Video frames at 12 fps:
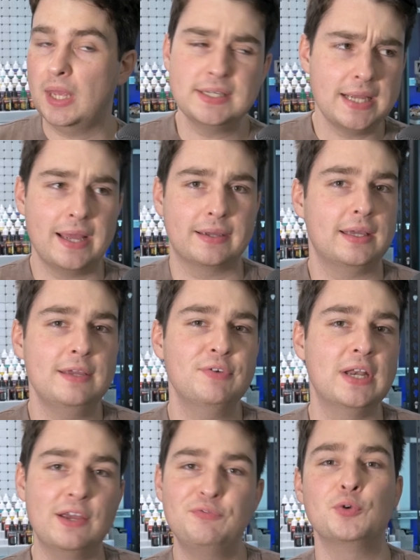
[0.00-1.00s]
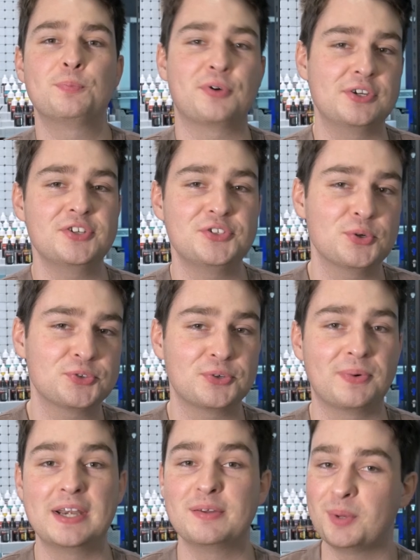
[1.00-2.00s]
And heck, even if you printed your
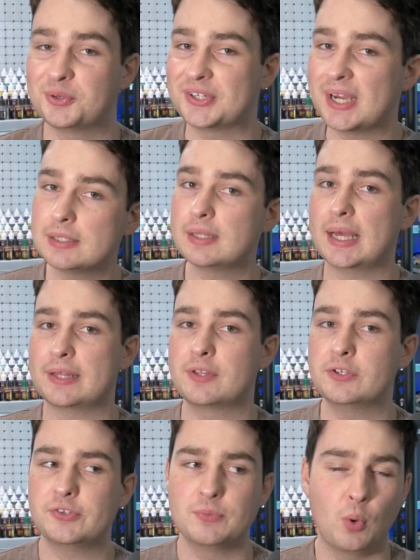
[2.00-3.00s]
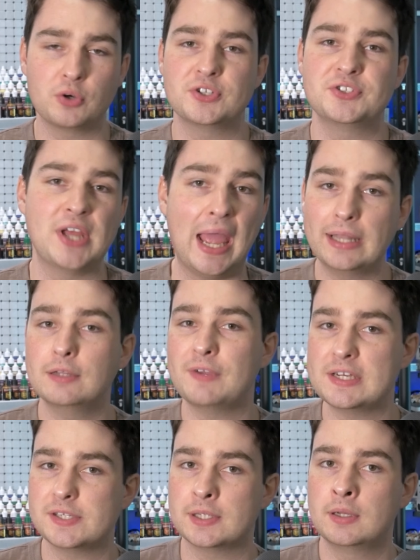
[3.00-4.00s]
terrain in multicolor like this and wanted to
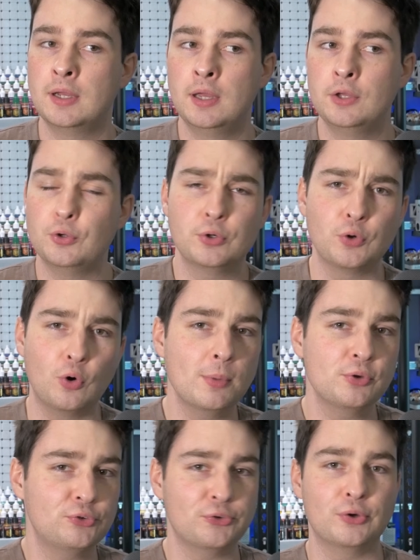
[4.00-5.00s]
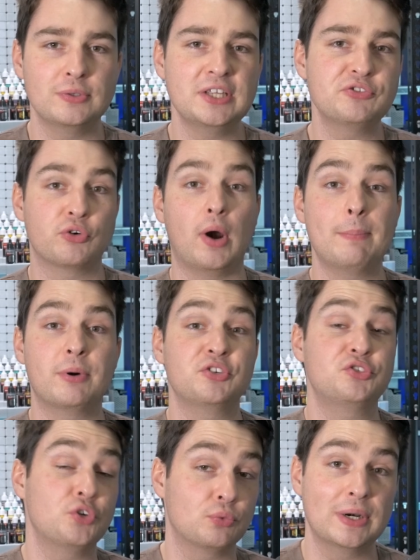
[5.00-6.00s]
elevate it, you could almost certainly dry
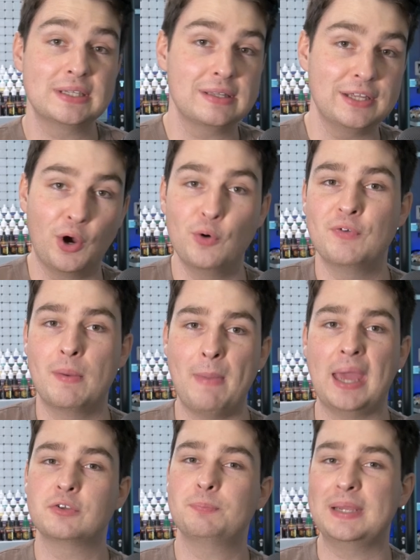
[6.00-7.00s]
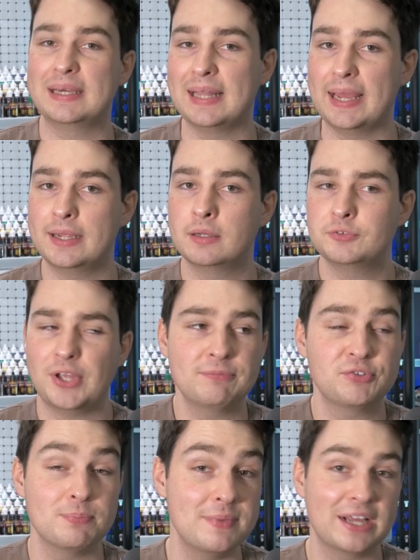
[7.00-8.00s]
brush directly over matte PLA to have
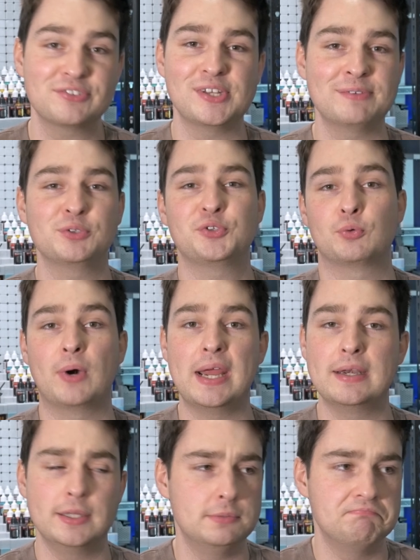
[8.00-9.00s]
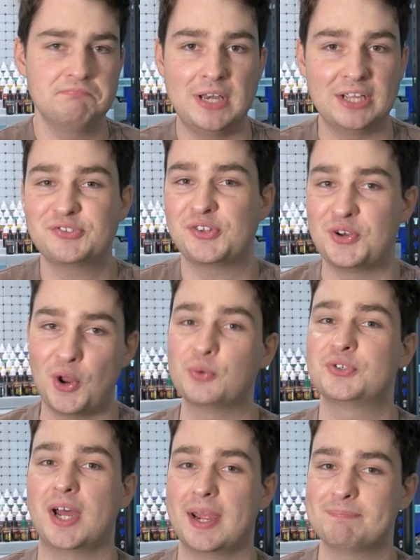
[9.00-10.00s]
some next level terrain in next to no
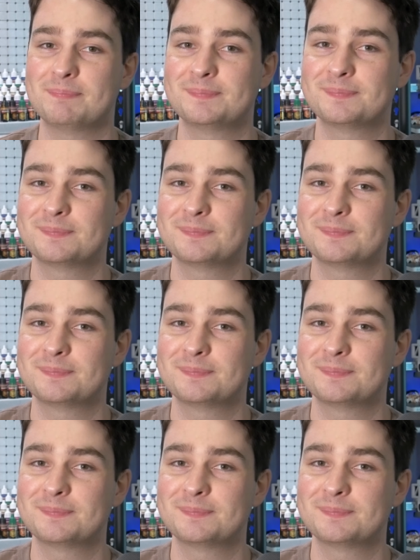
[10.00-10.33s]
time.